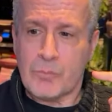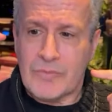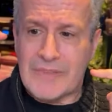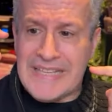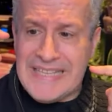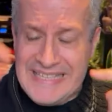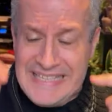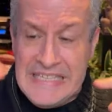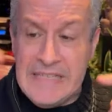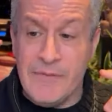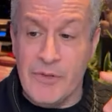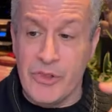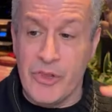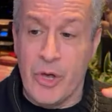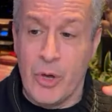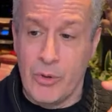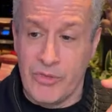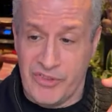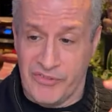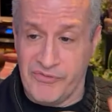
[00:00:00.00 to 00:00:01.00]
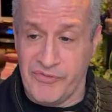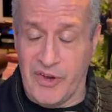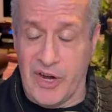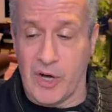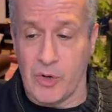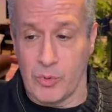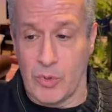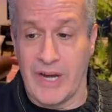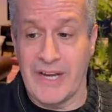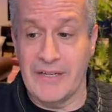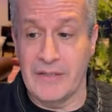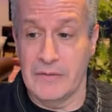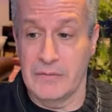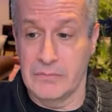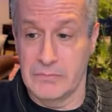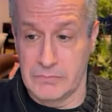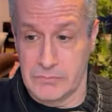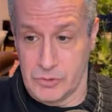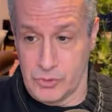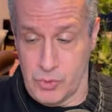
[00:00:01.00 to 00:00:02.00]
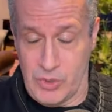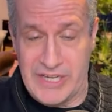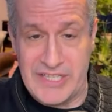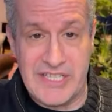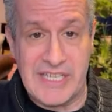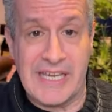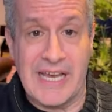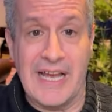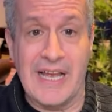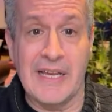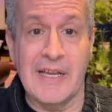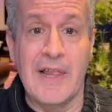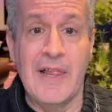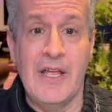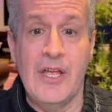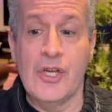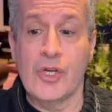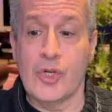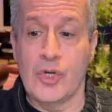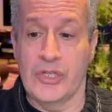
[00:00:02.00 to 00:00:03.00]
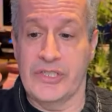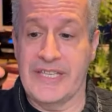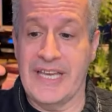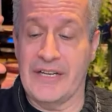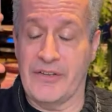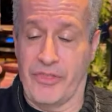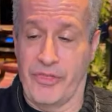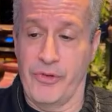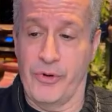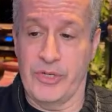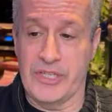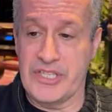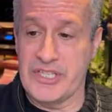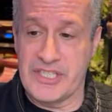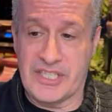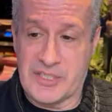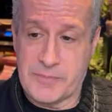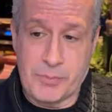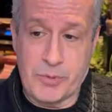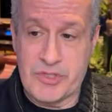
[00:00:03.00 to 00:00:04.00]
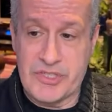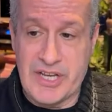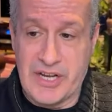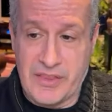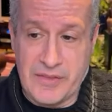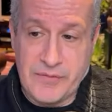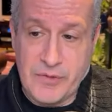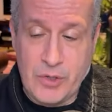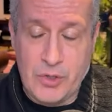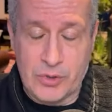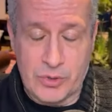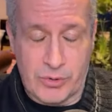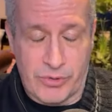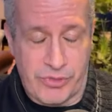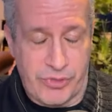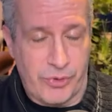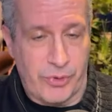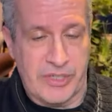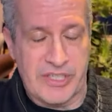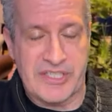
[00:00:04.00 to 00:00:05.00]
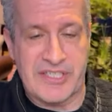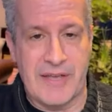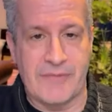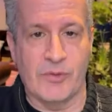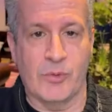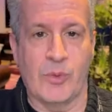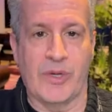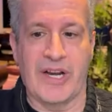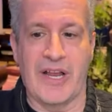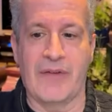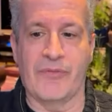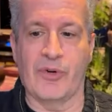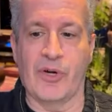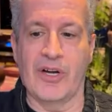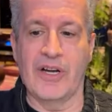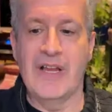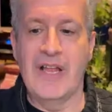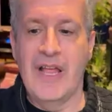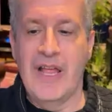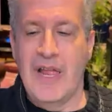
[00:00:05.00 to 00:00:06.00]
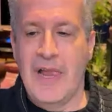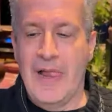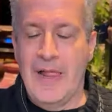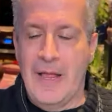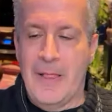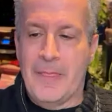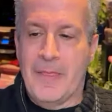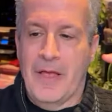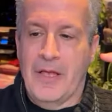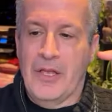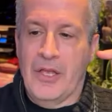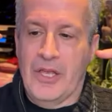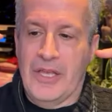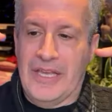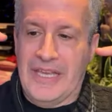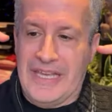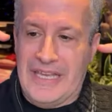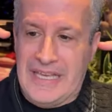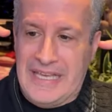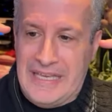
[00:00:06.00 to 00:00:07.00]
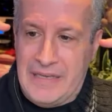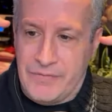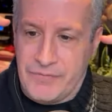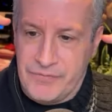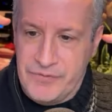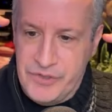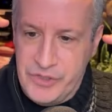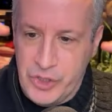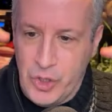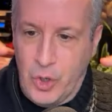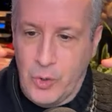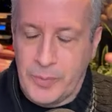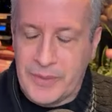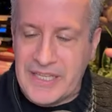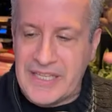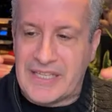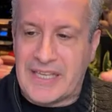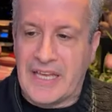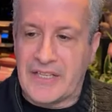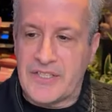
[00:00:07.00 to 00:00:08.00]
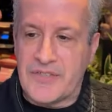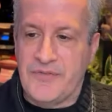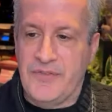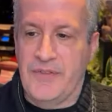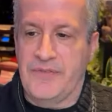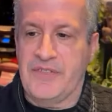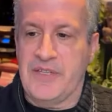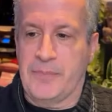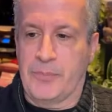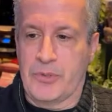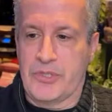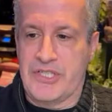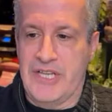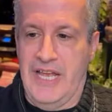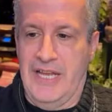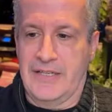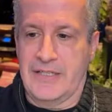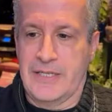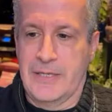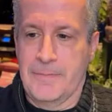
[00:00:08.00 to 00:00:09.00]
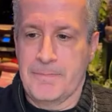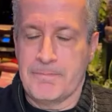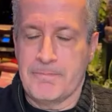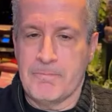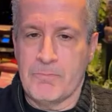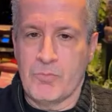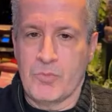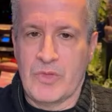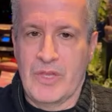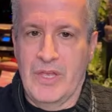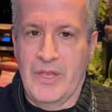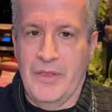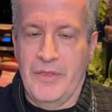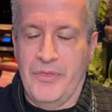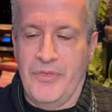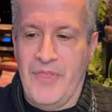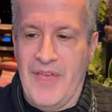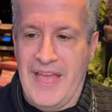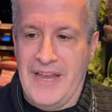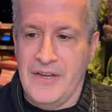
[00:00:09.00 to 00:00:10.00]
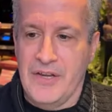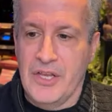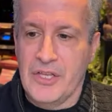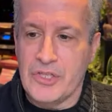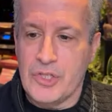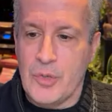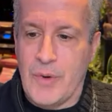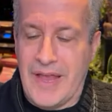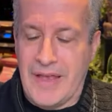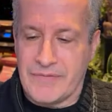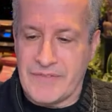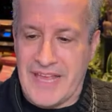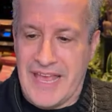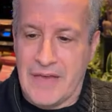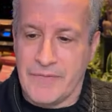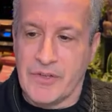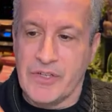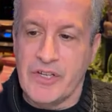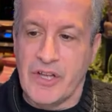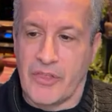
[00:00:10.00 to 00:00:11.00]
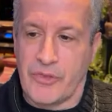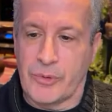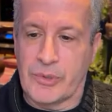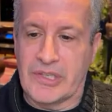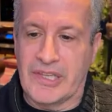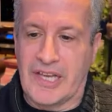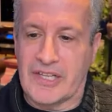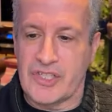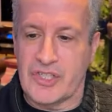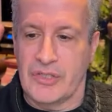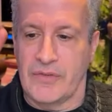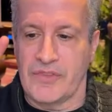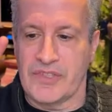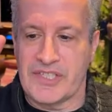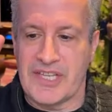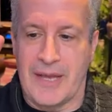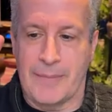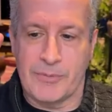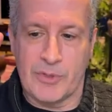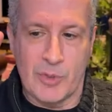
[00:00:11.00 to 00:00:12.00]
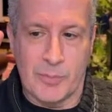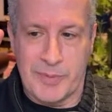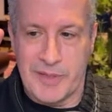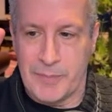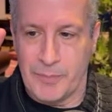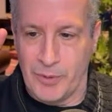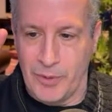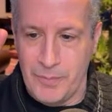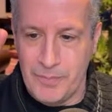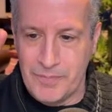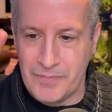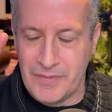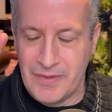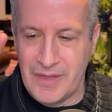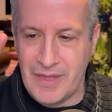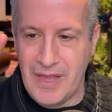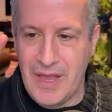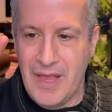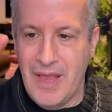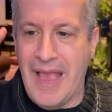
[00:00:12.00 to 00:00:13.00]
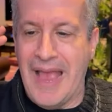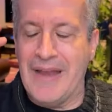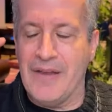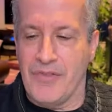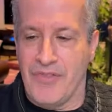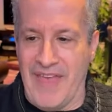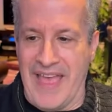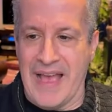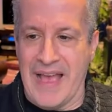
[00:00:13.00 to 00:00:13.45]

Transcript: even though the far right crazy guy could get 36% of the vote or 37, whatever, if nobody gets 50%, then you have to have another election of the top two people. And that